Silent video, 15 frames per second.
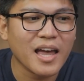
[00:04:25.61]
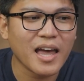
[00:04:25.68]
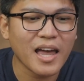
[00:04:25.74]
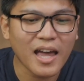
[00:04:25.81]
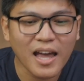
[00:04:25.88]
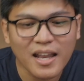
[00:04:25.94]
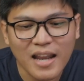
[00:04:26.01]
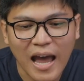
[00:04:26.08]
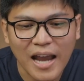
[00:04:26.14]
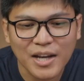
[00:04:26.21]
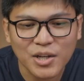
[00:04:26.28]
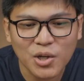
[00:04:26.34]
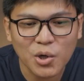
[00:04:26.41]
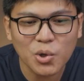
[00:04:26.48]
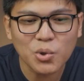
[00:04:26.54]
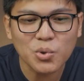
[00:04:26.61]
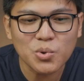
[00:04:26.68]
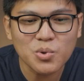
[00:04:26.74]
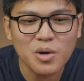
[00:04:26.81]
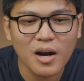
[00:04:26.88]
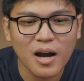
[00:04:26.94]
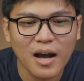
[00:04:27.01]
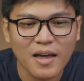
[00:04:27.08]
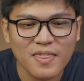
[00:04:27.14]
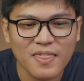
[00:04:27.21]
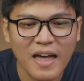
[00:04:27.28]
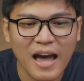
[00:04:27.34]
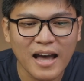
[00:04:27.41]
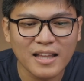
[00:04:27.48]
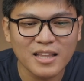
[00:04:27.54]
And I know
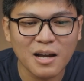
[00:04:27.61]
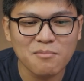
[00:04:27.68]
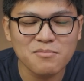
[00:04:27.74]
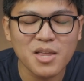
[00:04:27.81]
that